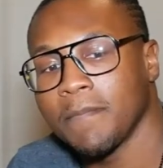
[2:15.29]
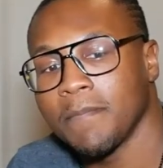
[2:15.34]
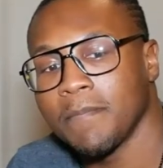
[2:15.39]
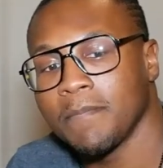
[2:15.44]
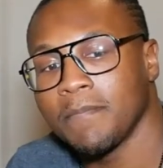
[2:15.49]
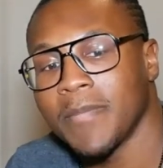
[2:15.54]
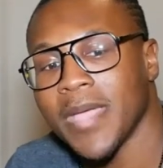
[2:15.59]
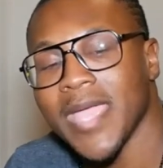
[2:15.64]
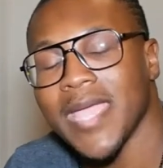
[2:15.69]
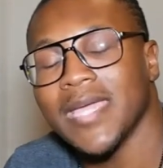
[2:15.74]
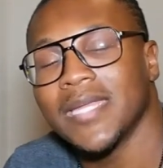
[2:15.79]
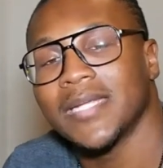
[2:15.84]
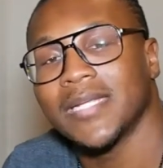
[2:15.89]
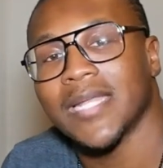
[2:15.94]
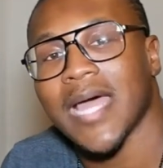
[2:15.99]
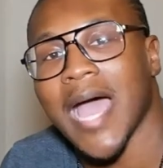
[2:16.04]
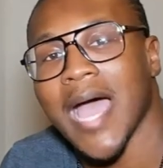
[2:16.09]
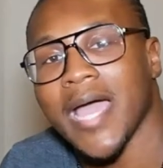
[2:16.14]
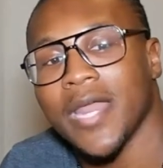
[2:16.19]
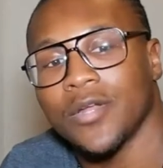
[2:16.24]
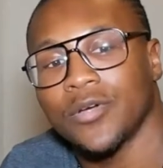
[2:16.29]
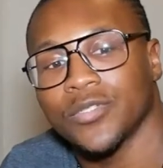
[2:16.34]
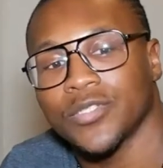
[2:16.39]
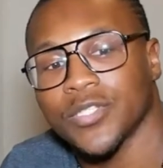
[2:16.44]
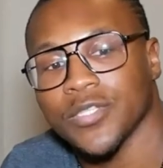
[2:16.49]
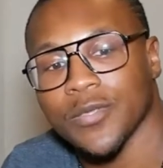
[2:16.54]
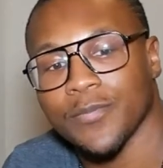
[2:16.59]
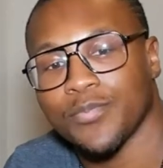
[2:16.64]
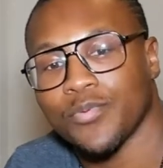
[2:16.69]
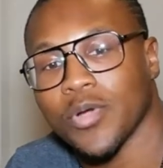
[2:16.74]
made an idol
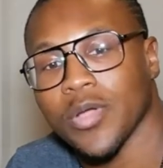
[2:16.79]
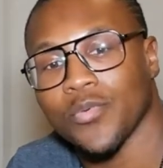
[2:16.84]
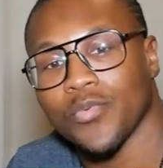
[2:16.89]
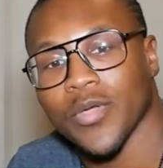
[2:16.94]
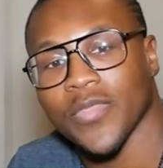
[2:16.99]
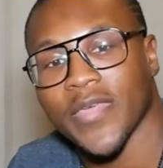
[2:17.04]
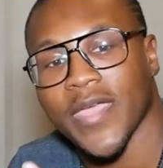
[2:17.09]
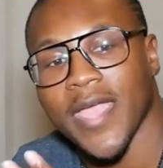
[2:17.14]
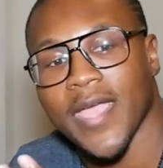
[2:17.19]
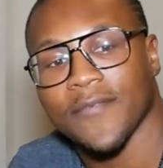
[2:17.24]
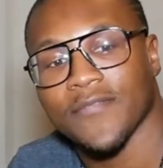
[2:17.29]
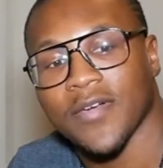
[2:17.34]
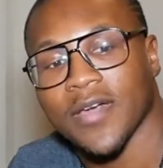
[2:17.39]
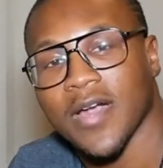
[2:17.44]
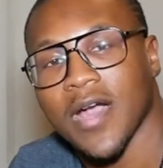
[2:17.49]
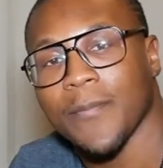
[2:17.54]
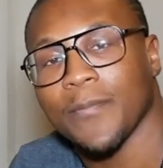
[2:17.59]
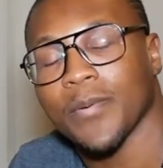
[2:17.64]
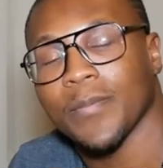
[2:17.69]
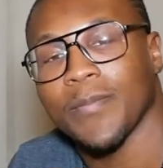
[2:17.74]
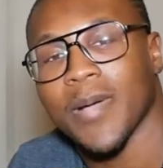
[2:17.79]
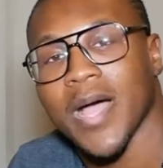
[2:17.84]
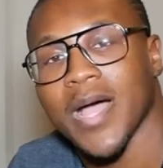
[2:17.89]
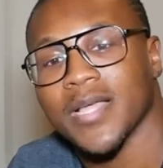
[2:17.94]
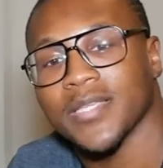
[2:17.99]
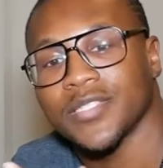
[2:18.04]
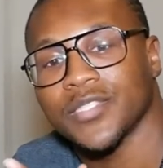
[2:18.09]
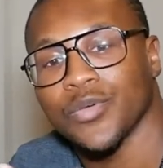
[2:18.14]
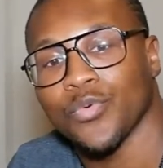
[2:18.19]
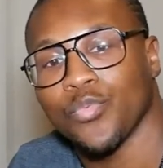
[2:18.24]
to the point where they have
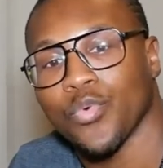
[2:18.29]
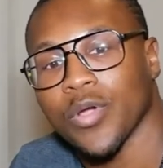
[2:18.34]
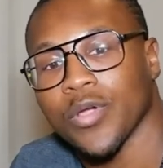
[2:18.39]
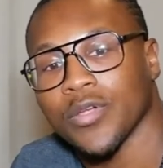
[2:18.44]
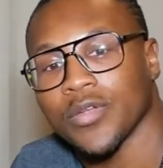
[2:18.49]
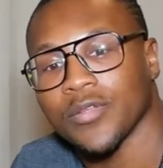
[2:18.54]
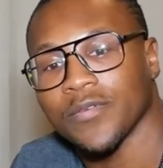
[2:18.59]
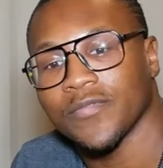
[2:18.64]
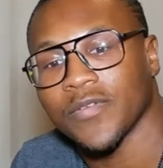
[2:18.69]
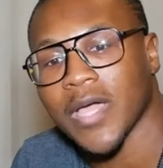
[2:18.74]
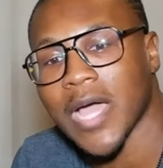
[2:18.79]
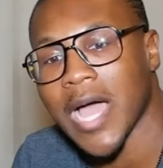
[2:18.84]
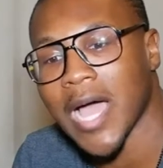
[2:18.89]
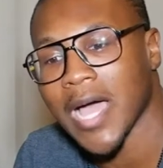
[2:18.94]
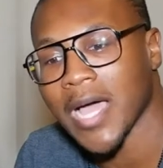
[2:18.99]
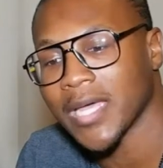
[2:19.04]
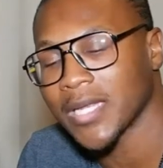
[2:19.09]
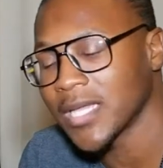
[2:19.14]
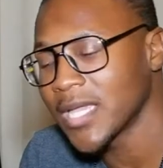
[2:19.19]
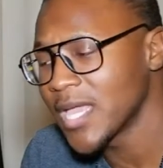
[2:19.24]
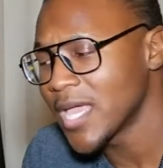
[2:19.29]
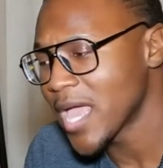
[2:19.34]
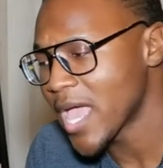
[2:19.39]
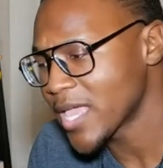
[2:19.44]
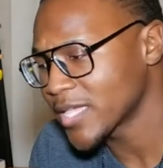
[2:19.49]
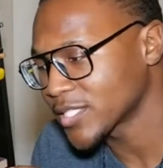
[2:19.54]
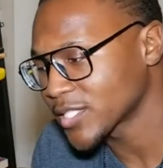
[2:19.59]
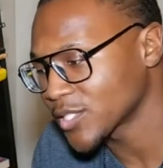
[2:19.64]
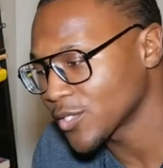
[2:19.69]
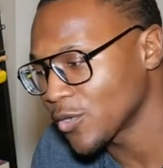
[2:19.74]
compromised the word of God,
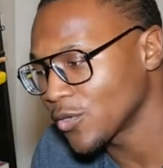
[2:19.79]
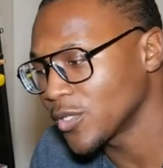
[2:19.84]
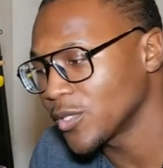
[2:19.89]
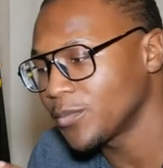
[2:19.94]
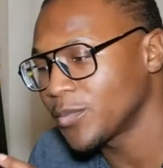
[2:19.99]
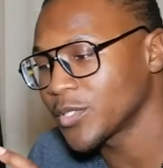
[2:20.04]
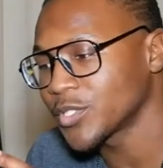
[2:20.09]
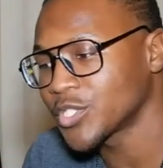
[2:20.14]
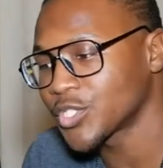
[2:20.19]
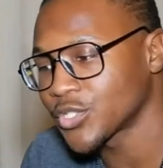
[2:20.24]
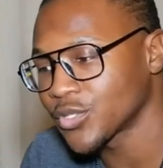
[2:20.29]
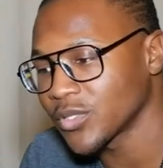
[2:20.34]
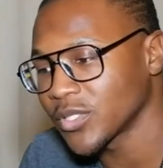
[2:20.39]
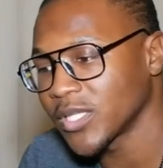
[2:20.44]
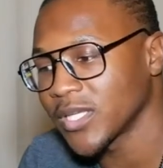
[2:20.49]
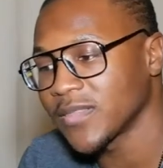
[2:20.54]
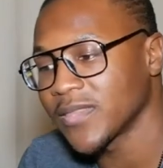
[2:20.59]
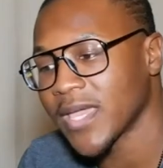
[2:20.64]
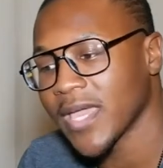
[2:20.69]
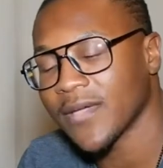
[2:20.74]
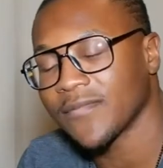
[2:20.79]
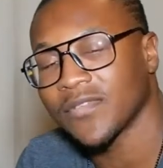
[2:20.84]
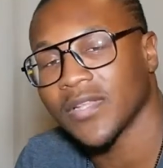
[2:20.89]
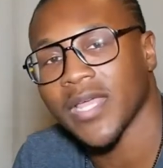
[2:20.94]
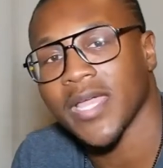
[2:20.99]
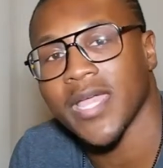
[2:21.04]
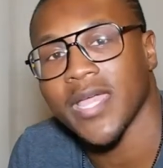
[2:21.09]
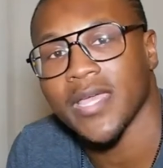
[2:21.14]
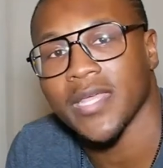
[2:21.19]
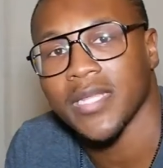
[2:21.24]
and slowly but surely they have
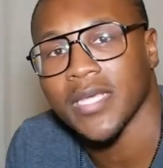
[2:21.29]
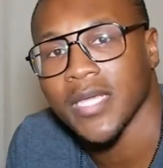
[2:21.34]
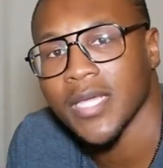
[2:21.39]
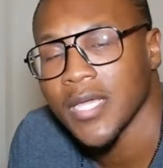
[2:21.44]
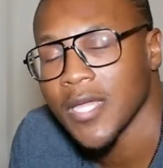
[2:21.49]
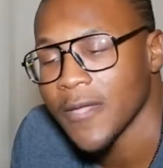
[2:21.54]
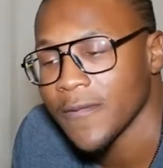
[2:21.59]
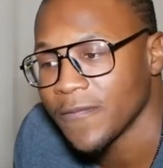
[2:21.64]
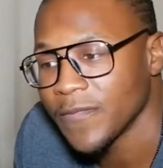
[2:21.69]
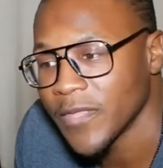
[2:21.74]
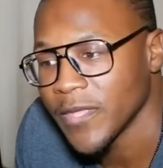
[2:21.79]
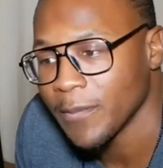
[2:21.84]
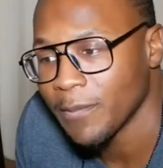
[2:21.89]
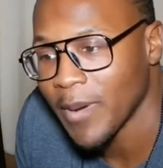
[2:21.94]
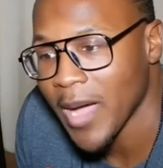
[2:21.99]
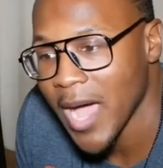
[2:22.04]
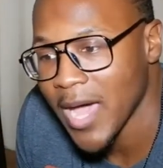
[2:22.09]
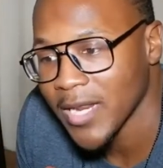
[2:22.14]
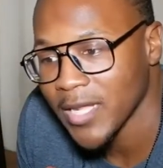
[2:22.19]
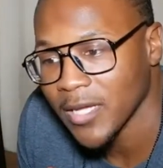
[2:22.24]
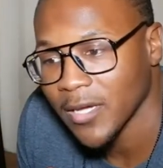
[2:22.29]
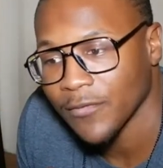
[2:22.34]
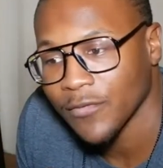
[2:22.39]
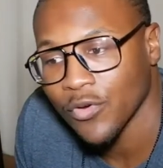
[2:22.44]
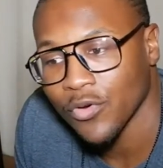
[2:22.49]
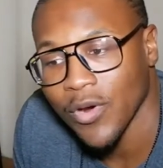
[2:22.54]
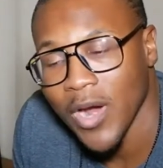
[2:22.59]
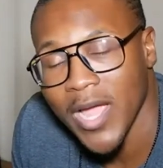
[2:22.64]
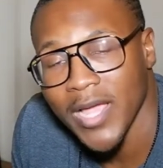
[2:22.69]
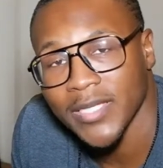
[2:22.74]
led the body of
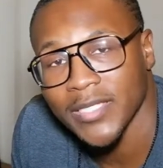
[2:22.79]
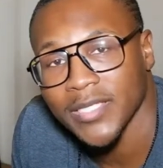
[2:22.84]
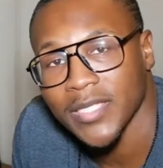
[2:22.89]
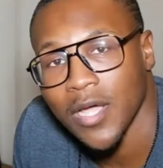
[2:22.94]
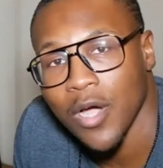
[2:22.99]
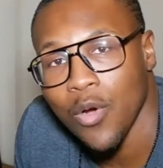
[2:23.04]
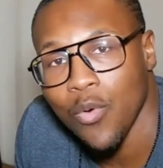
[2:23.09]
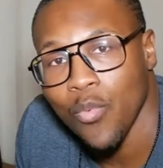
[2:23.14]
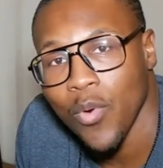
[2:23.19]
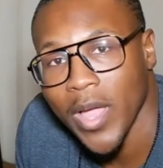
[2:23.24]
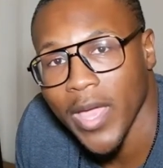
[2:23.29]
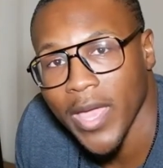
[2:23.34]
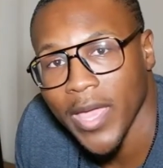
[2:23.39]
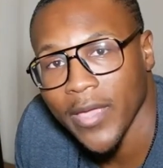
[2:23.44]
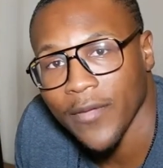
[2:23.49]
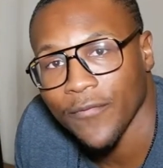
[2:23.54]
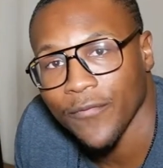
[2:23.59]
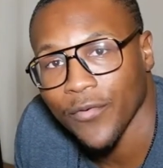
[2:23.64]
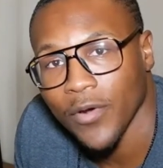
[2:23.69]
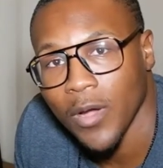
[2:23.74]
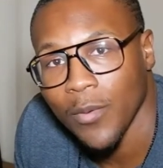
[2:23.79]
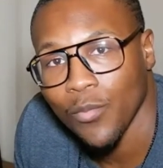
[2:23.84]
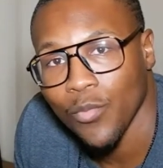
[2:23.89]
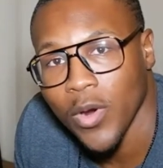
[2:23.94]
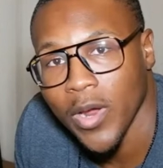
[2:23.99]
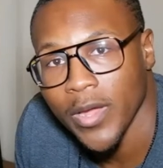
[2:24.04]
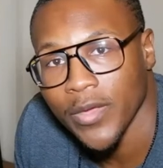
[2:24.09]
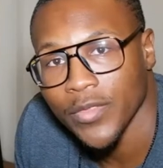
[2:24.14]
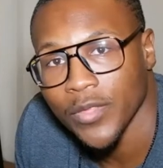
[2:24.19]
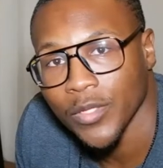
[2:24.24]
Christ away from
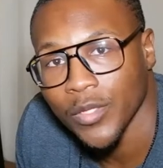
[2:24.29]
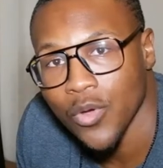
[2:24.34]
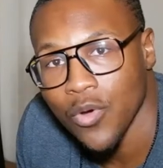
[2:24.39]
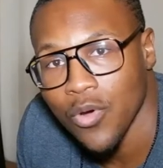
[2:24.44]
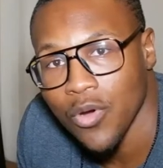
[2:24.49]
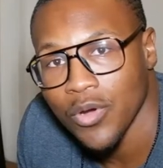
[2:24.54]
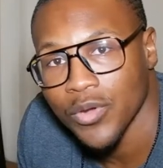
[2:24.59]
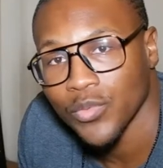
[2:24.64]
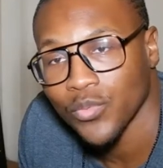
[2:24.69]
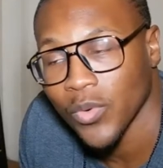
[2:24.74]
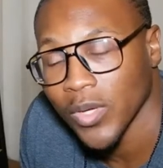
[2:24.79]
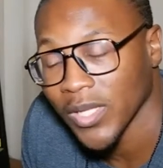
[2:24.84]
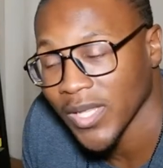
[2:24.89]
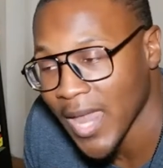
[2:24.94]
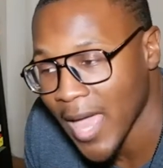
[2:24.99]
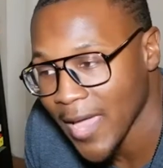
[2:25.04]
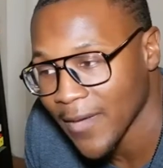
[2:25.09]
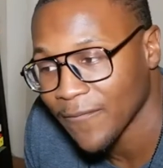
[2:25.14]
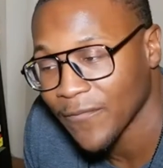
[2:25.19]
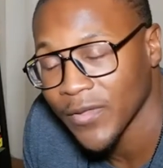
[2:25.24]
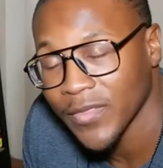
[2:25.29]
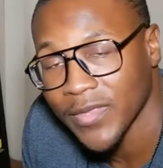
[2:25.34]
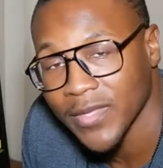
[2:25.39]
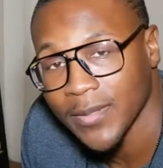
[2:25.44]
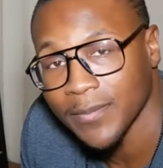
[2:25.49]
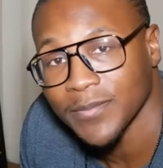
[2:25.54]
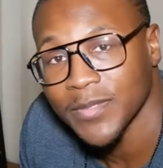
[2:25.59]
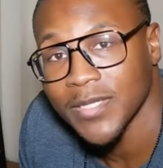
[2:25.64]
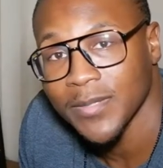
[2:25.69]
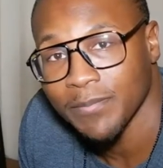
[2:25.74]
where the Lord would like for
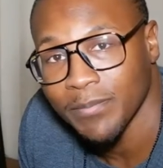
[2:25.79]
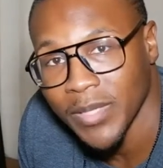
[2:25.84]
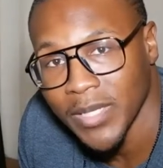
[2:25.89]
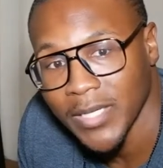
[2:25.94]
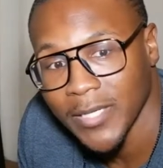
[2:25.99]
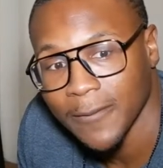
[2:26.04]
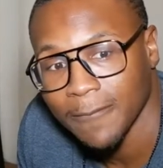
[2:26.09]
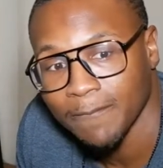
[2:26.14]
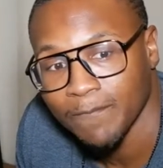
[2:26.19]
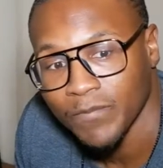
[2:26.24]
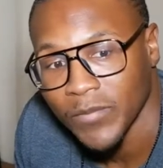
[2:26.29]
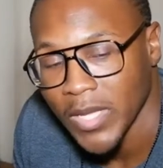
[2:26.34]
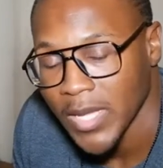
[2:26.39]
them to be.